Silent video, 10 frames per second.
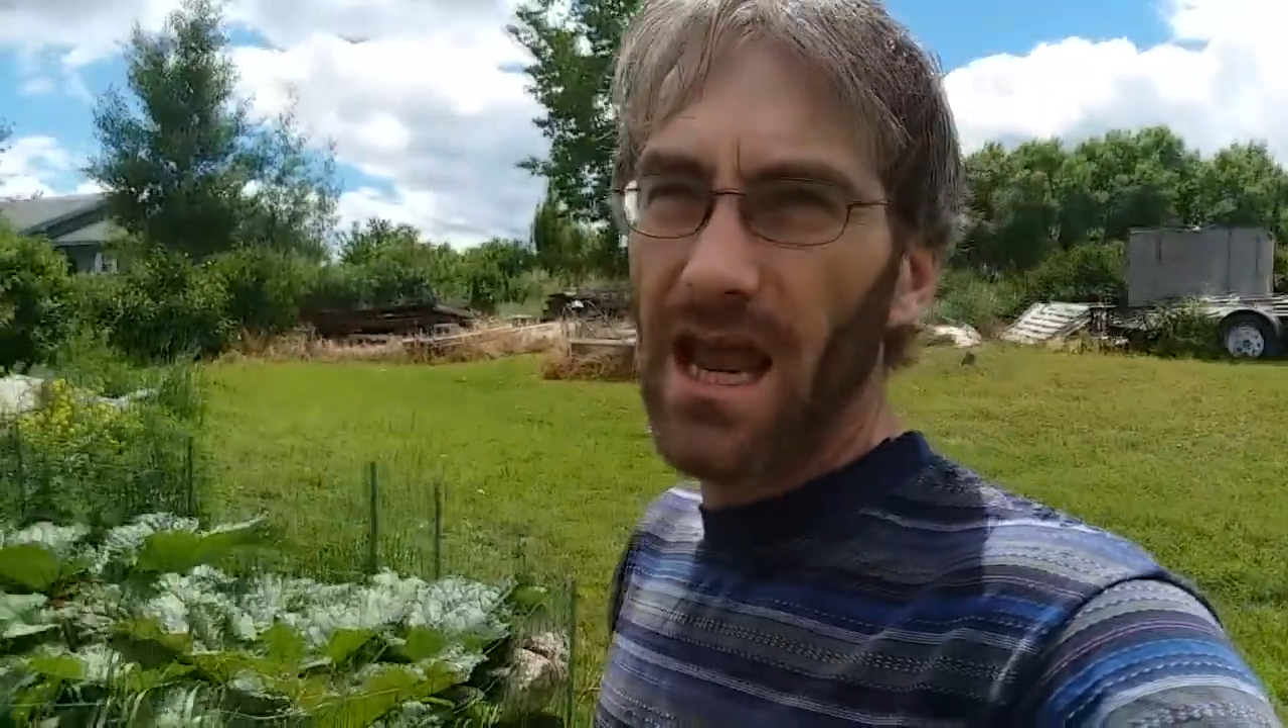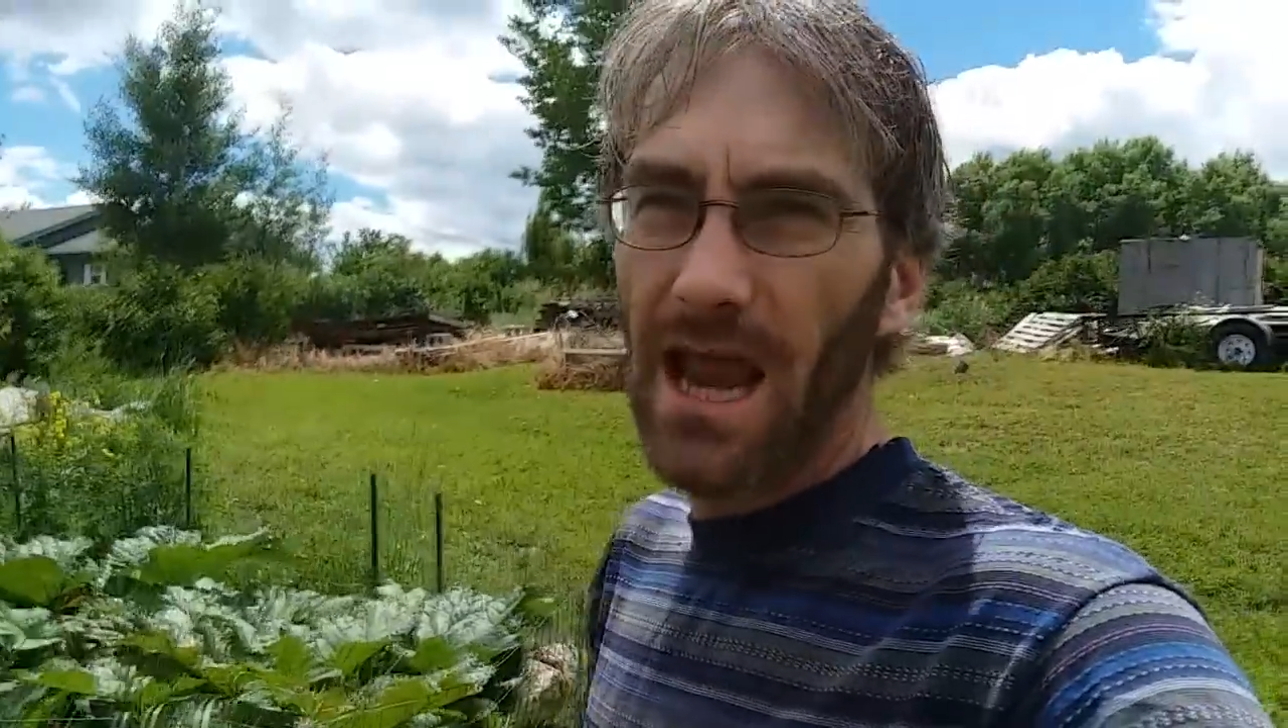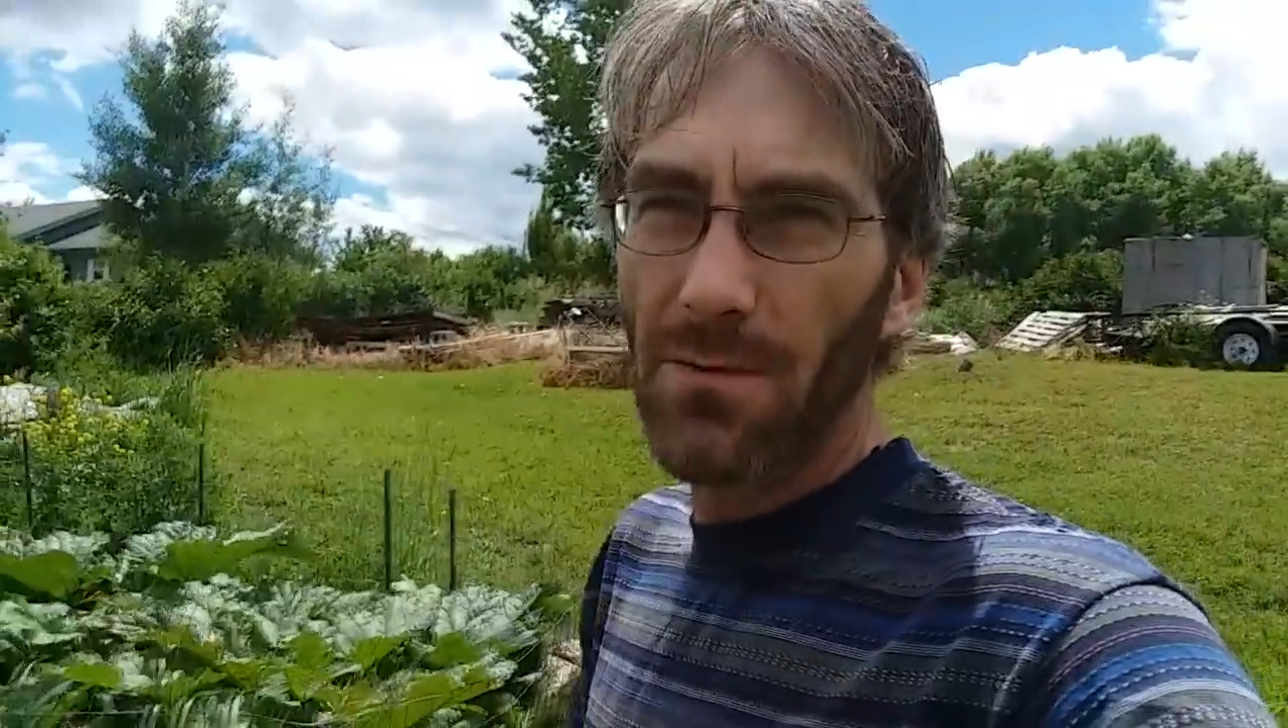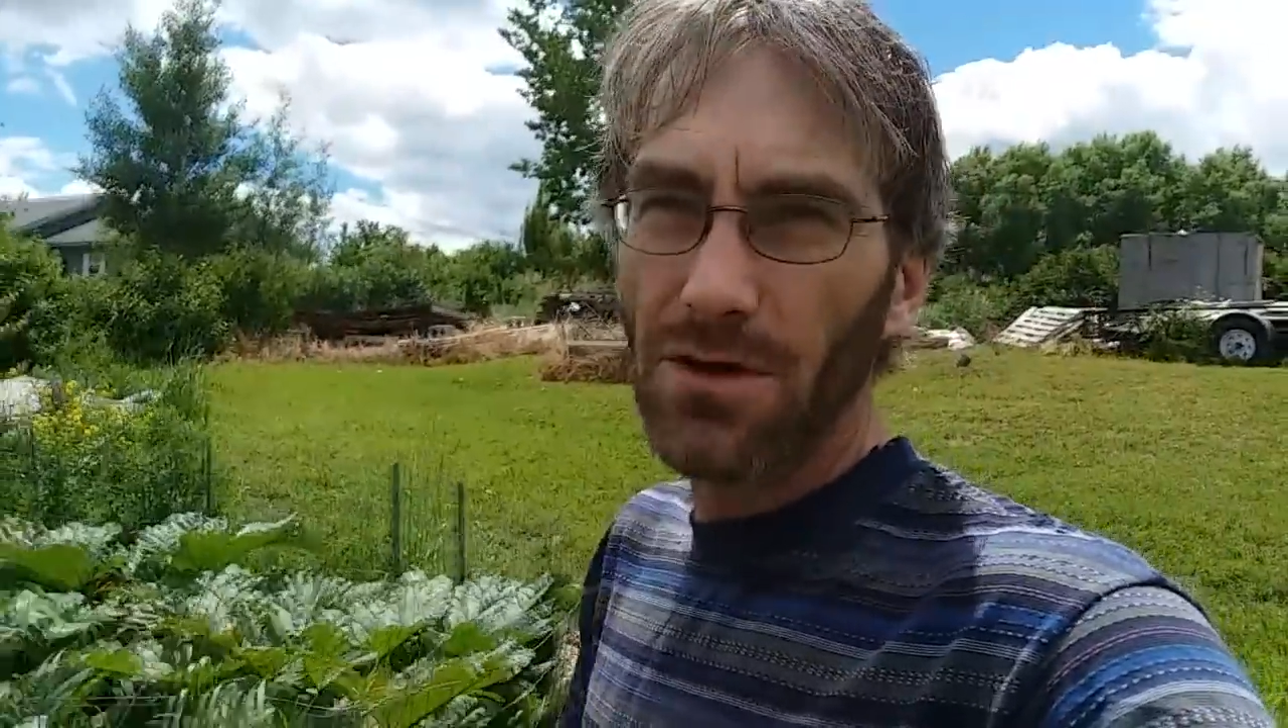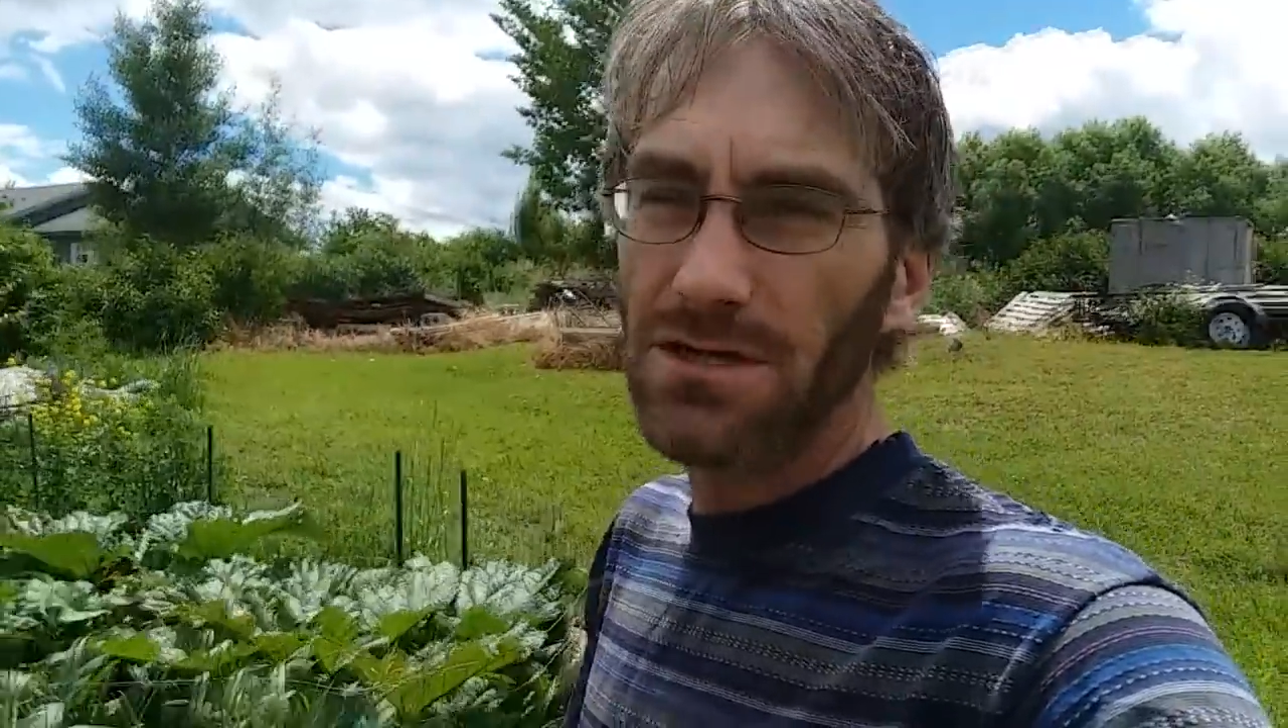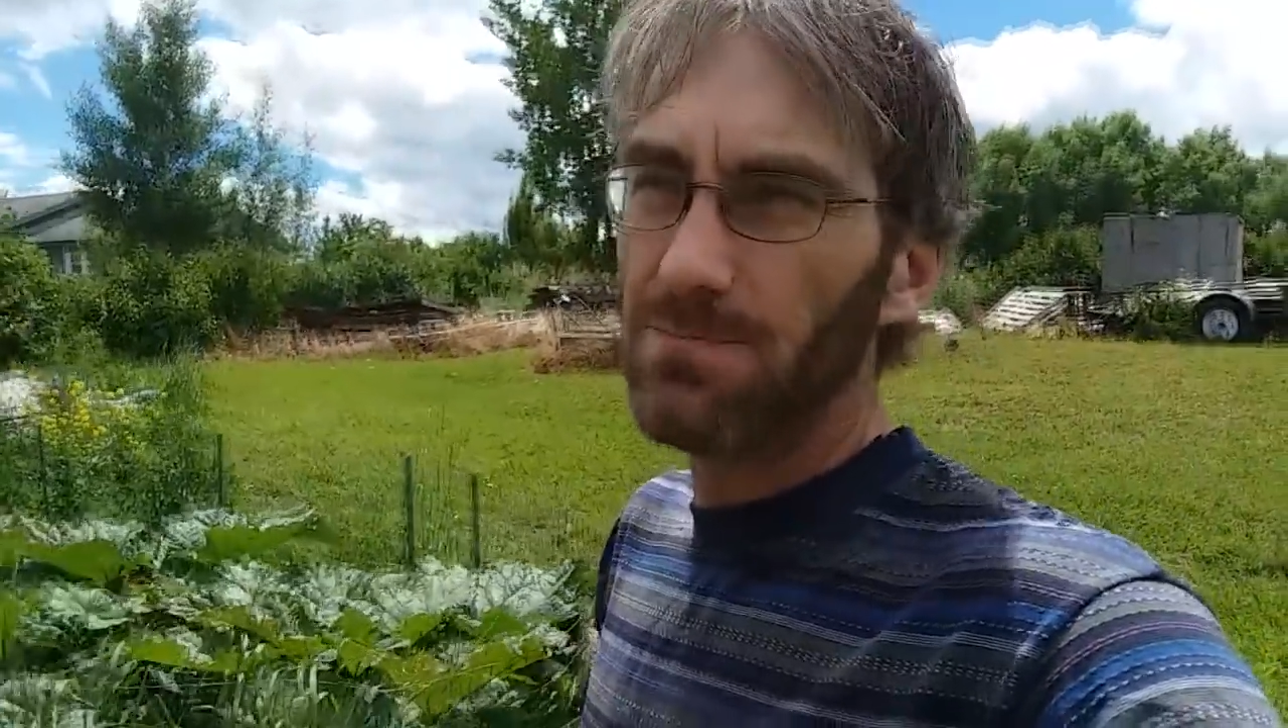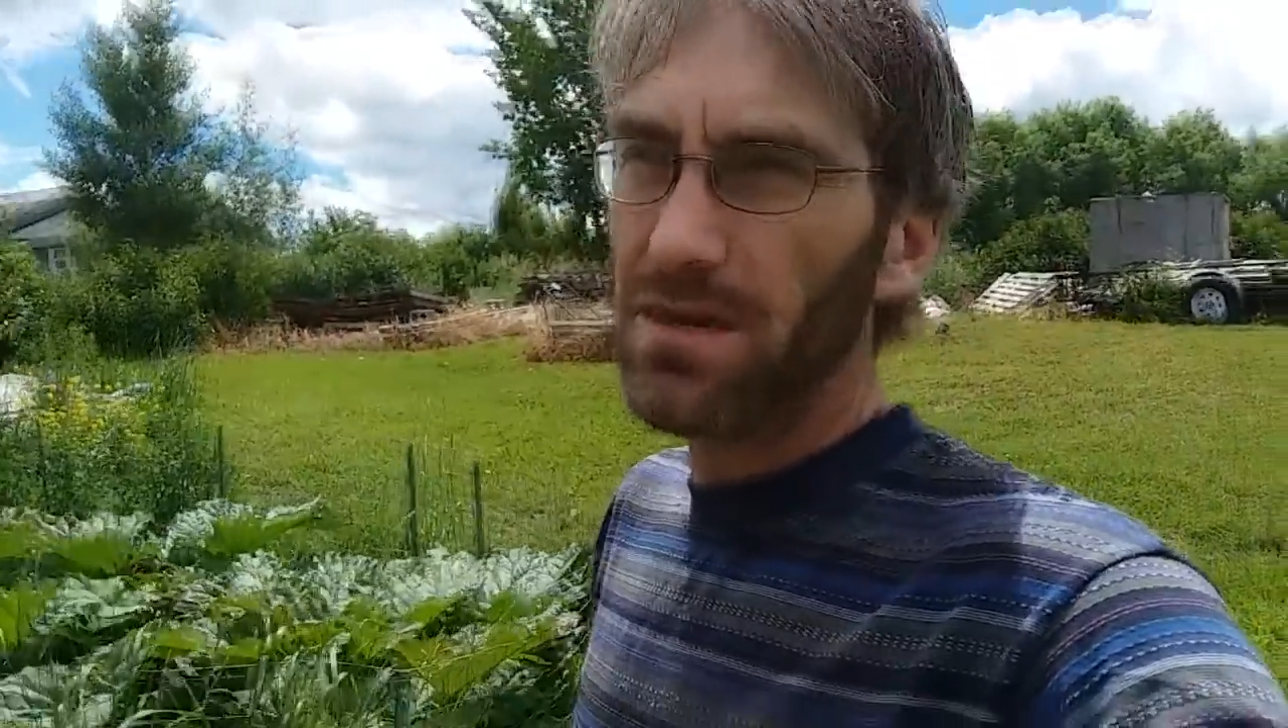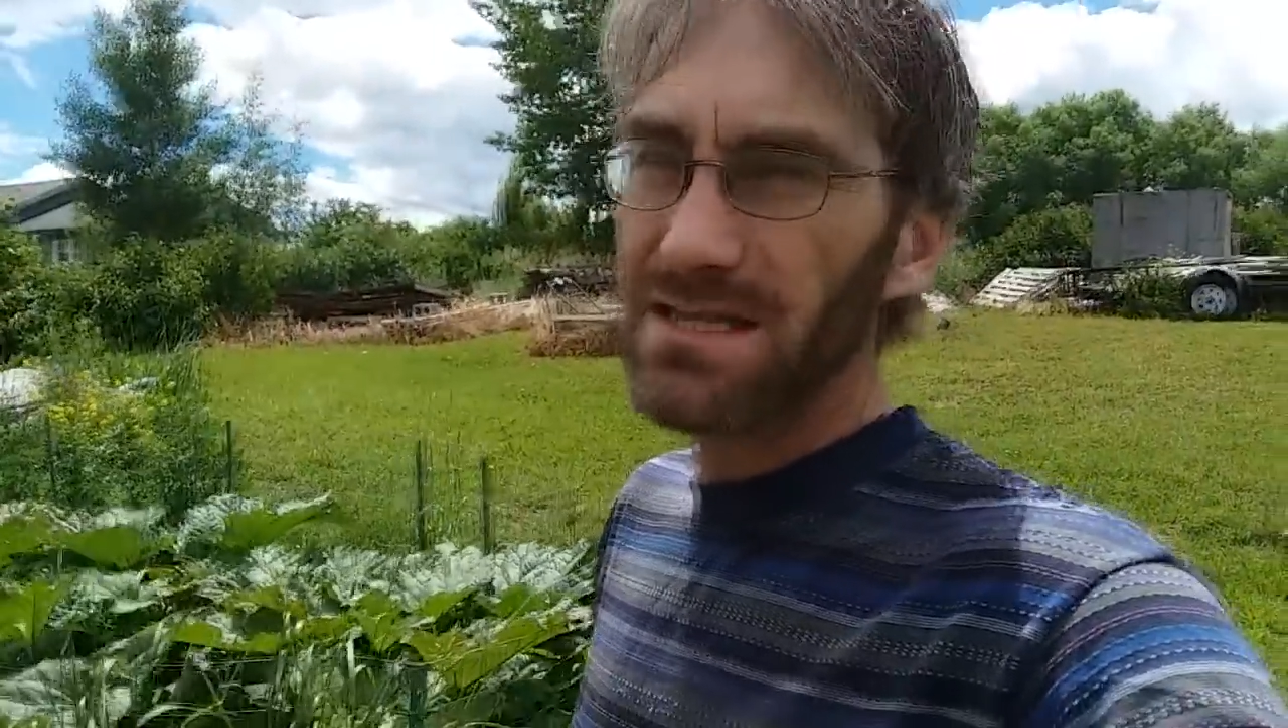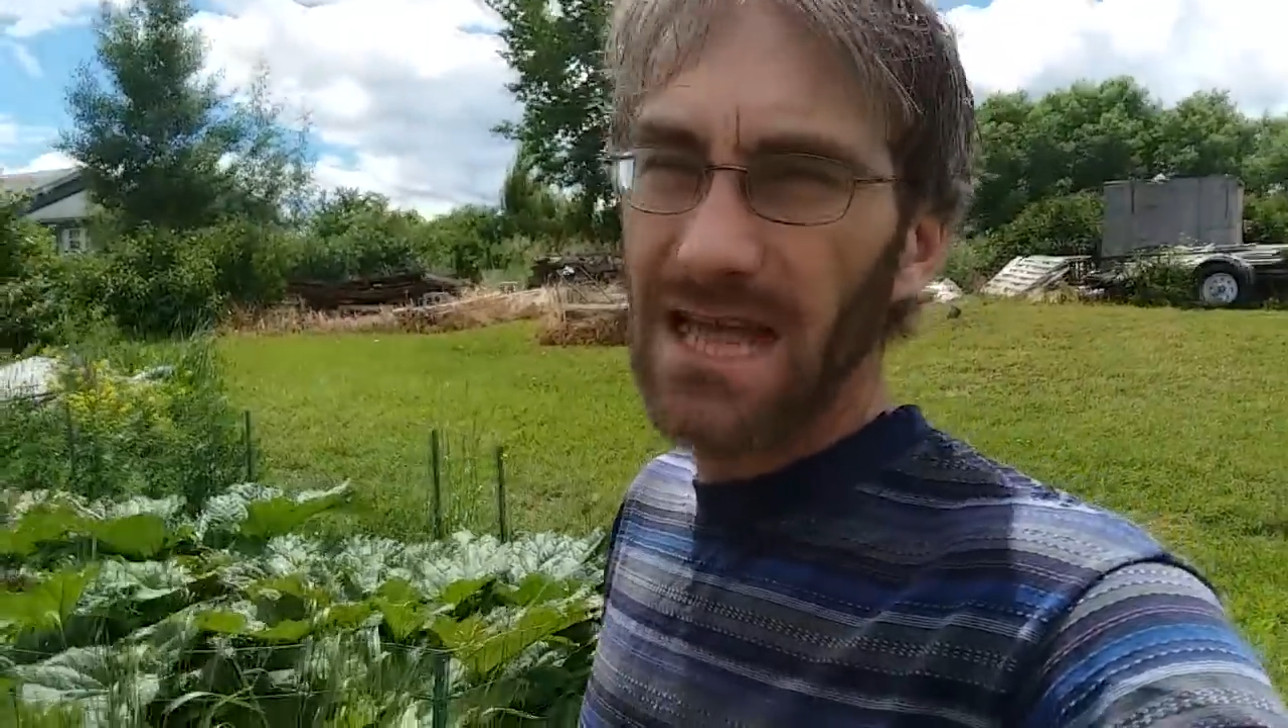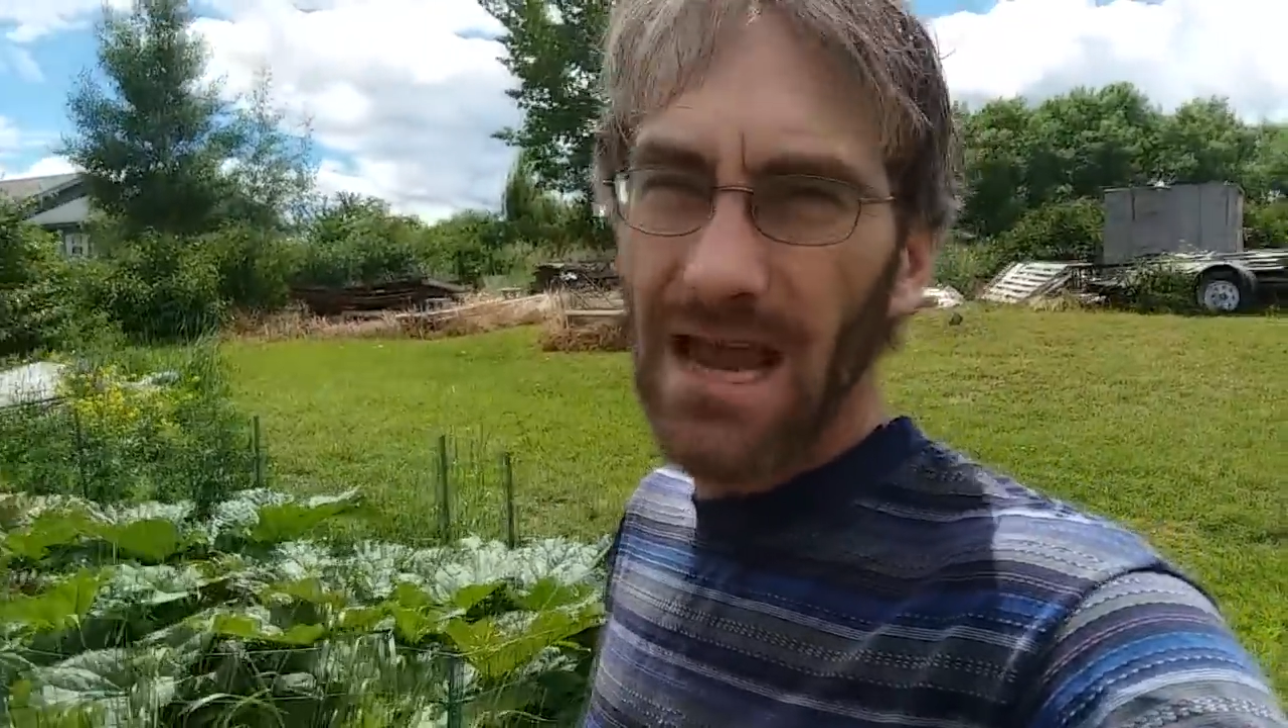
hammer to bust